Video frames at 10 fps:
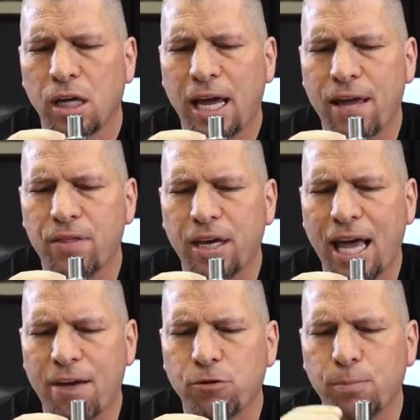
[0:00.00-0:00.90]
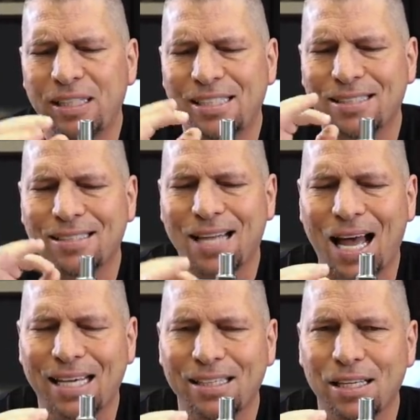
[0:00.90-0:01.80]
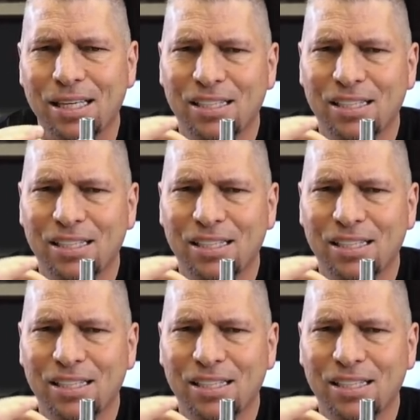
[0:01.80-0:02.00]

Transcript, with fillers: and they have to be designed